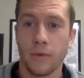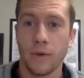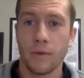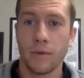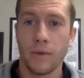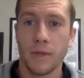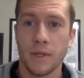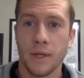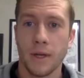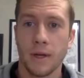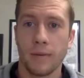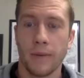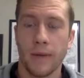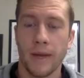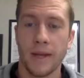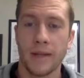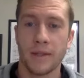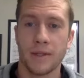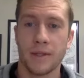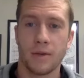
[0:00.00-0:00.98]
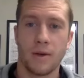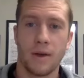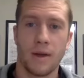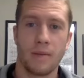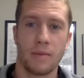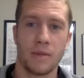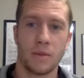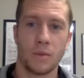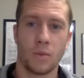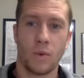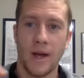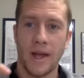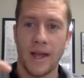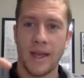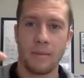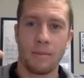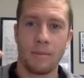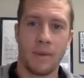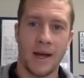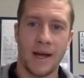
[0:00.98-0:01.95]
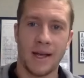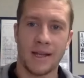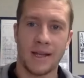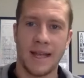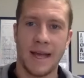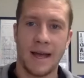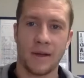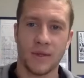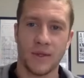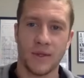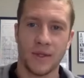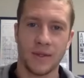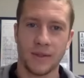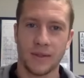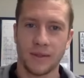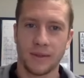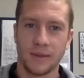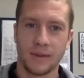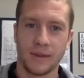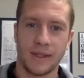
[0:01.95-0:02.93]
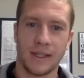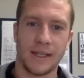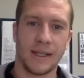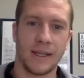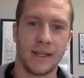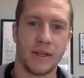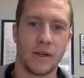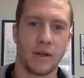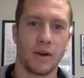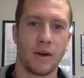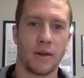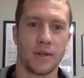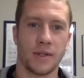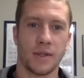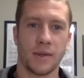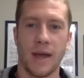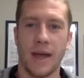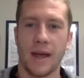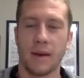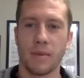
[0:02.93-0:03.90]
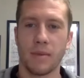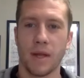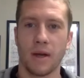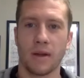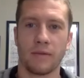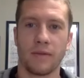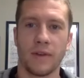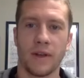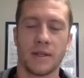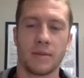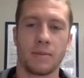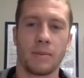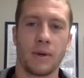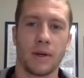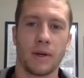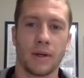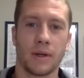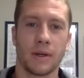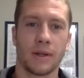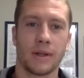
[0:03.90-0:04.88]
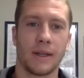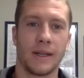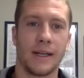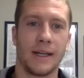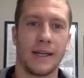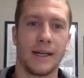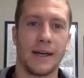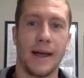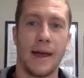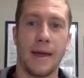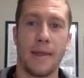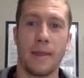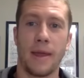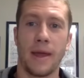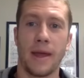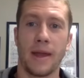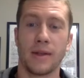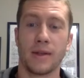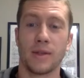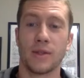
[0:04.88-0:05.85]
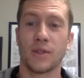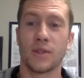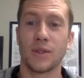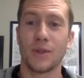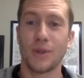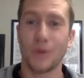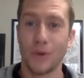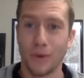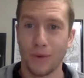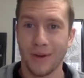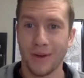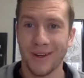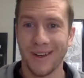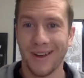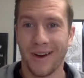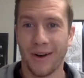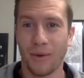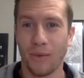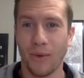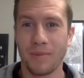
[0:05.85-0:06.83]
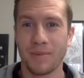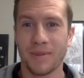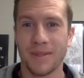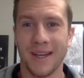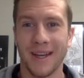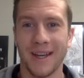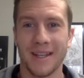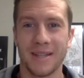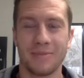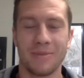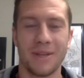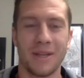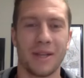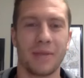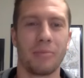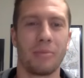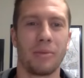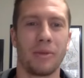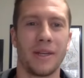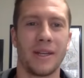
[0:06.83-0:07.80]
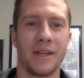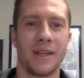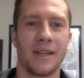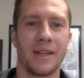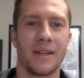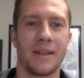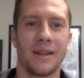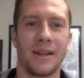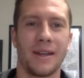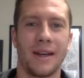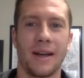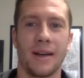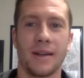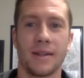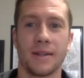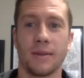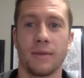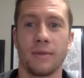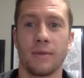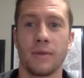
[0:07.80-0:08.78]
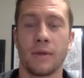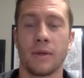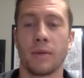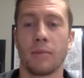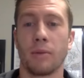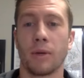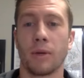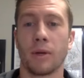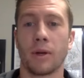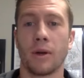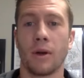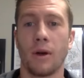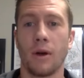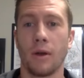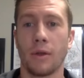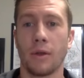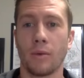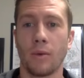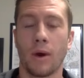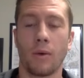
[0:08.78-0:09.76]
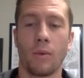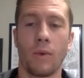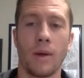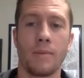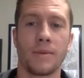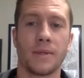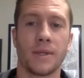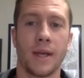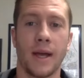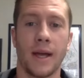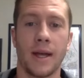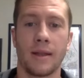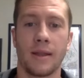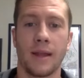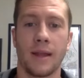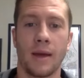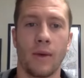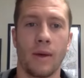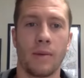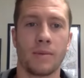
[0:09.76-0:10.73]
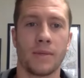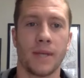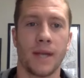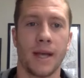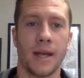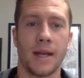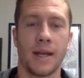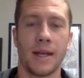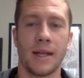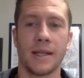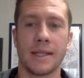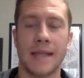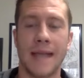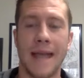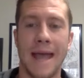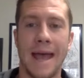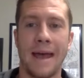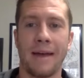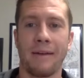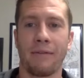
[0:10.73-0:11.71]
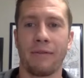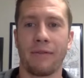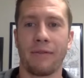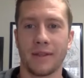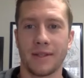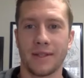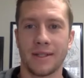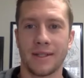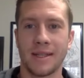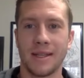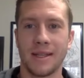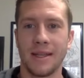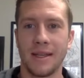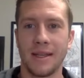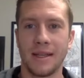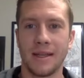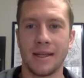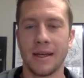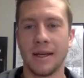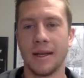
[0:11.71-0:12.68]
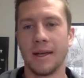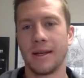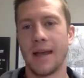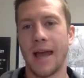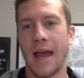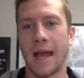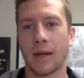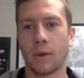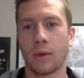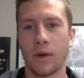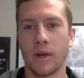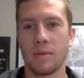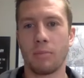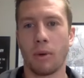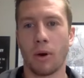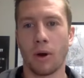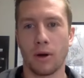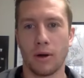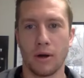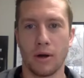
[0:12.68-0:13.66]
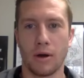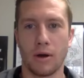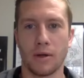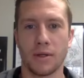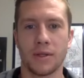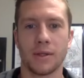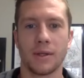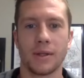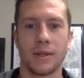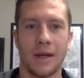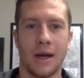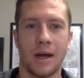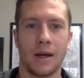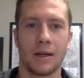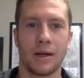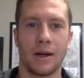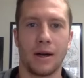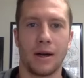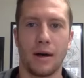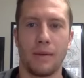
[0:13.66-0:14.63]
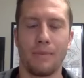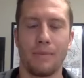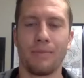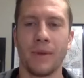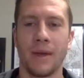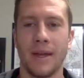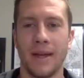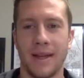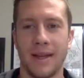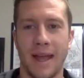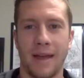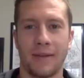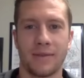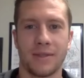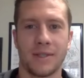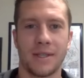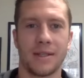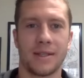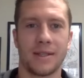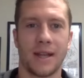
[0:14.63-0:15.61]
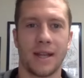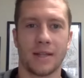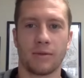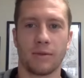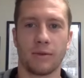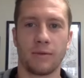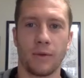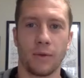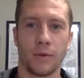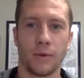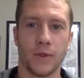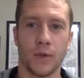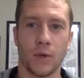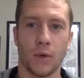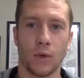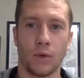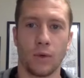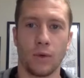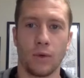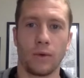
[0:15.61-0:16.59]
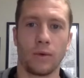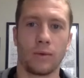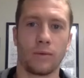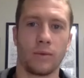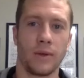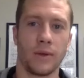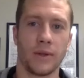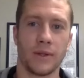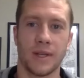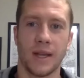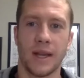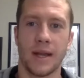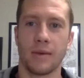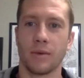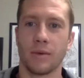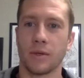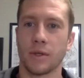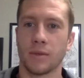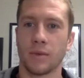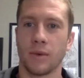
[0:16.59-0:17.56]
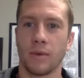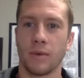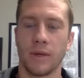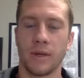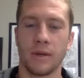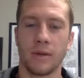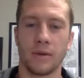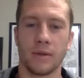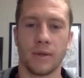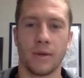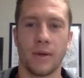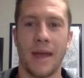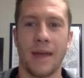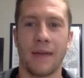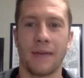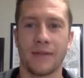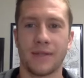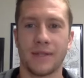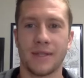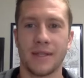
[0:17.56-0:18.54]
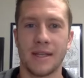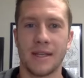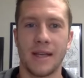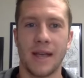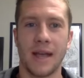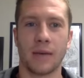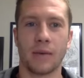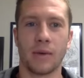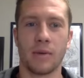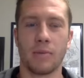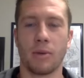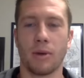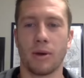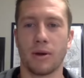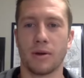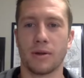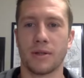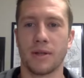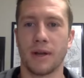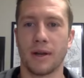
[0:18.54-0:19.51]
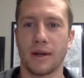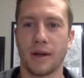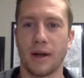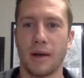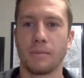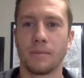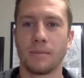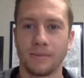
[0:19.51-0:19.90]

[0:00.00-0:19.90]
to reach out. My Instagram is Wyatt Buys Houses. You can also add me on Facebook. And then soon our website is being completed. So you can book a call through our website. That website is fcequitypartners.com. FC stands for Full Circle Real Estate, which is what we do. So fcequitypartners.com.